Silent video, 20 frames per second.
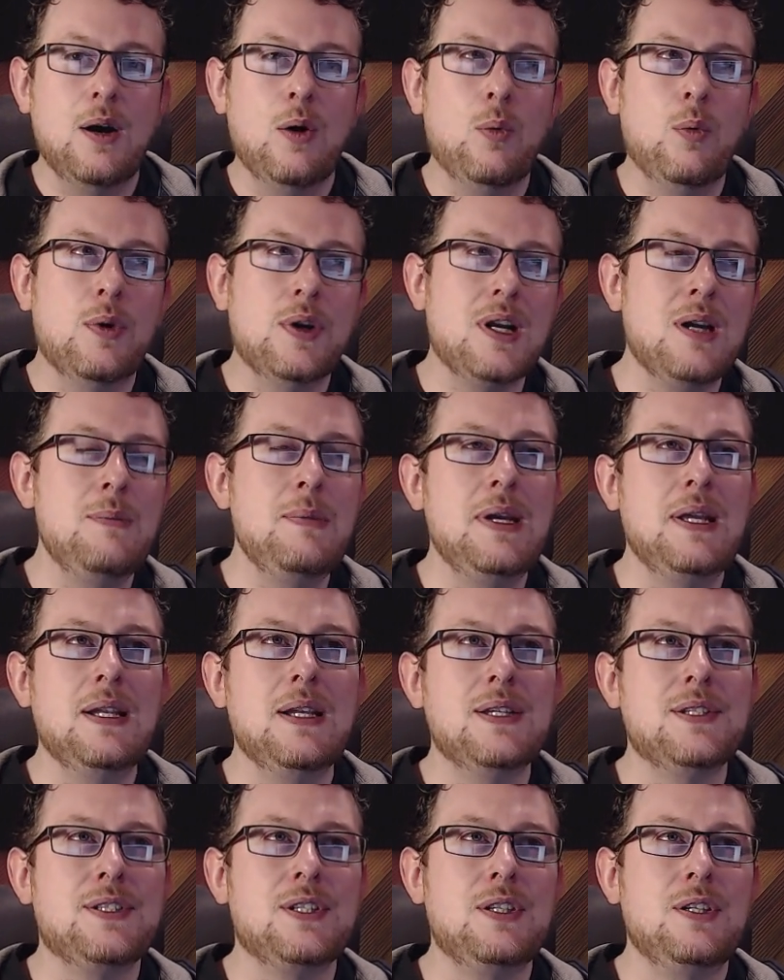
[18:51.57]
what I mean
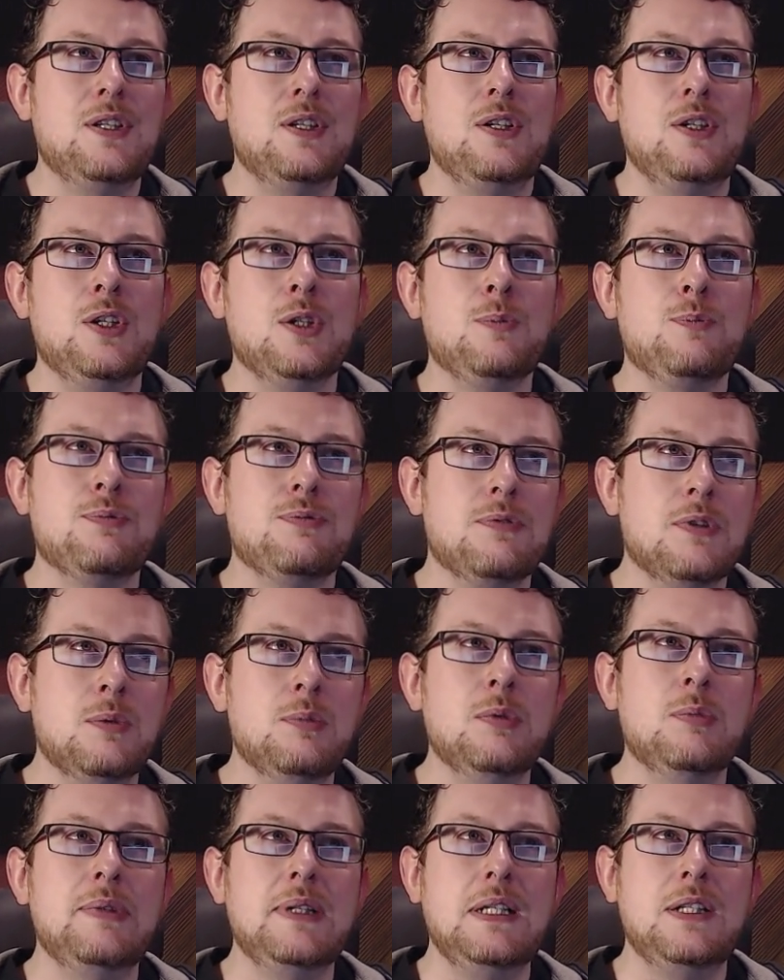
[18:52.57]
is you
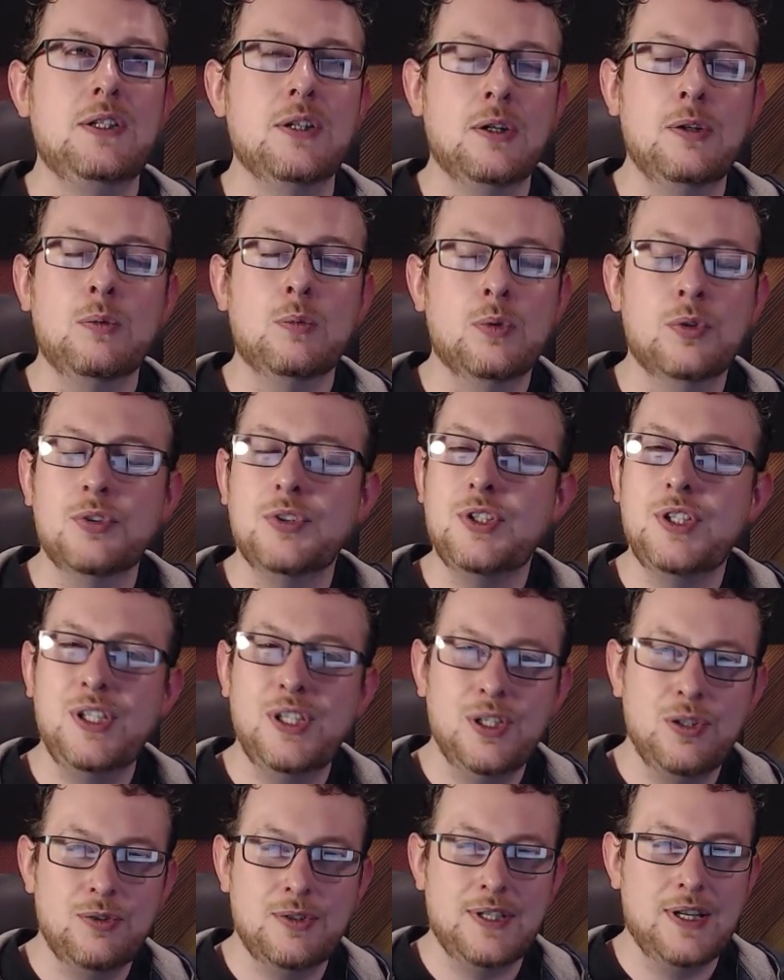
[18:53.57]
probably don't want to
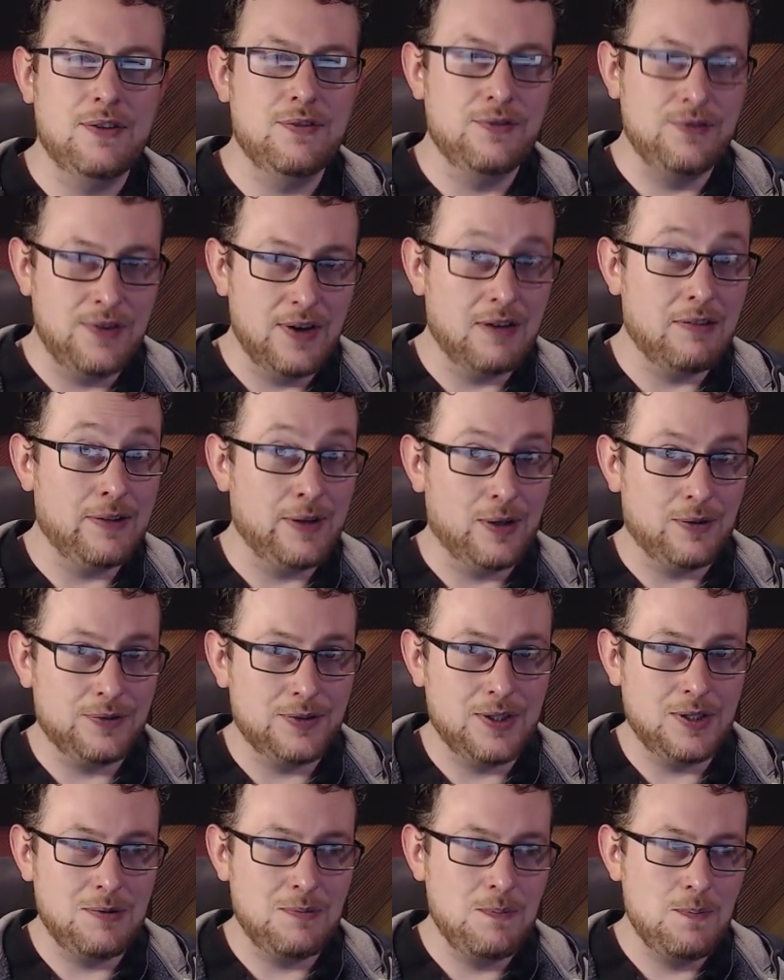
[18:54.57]
use it very
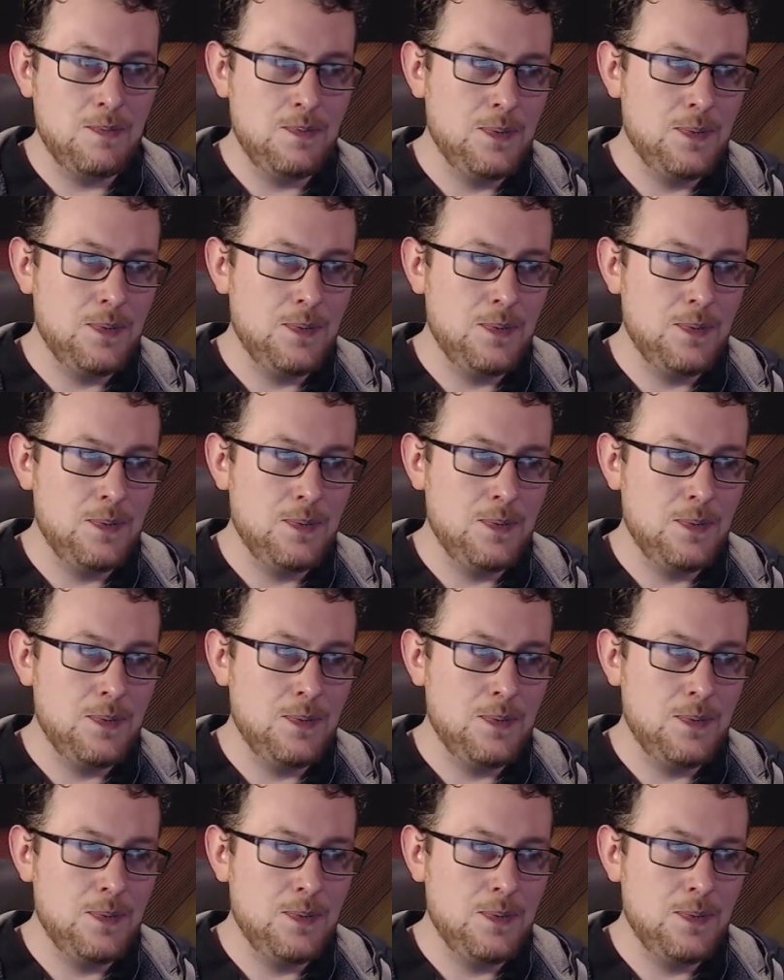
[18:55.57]
often.